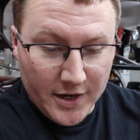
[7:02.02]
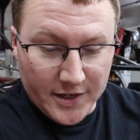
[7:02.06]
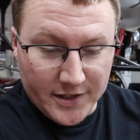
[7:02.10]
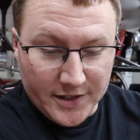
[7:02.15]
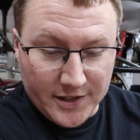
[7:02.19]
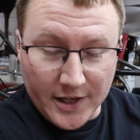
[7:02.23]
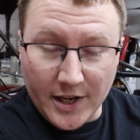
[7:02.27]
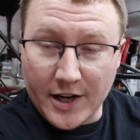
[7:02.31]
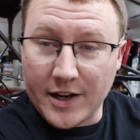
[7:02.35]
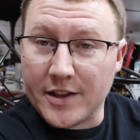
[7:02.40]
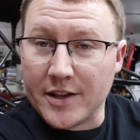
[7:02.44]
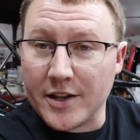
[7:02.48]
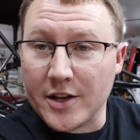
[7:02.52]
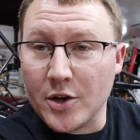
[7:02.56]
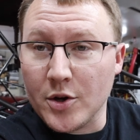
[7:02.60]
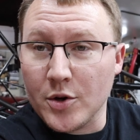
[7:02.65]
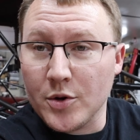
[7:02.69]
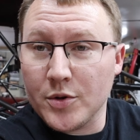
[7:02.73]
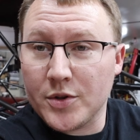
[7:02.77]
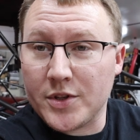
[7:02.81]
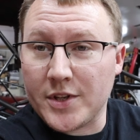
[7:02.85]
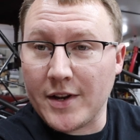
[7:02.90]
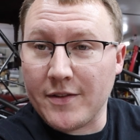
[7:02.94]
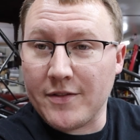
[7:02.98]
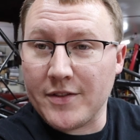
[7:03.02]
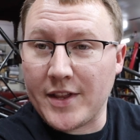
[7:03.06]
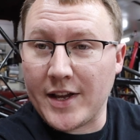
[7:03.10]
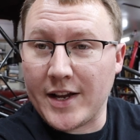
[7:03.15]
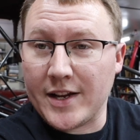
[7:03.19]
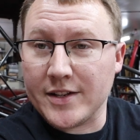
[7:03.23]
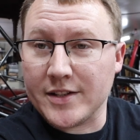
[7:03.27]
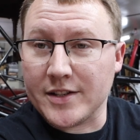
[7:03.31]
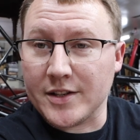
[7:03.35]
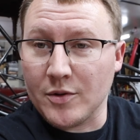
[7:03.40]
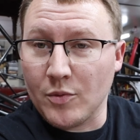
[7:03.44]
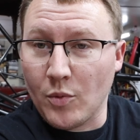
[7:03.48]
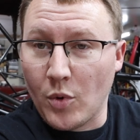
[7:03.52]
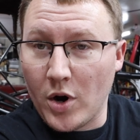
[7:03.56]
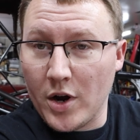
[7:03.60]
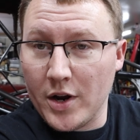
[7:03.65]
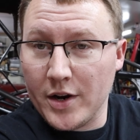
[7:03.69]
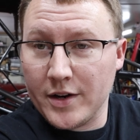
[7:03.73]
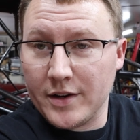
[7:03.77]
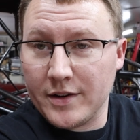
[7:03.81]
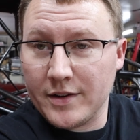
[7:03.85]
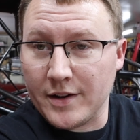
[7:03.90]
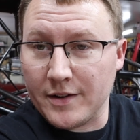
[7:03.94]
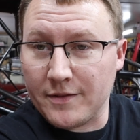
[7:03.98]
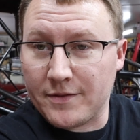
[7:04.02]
instead of the U7001,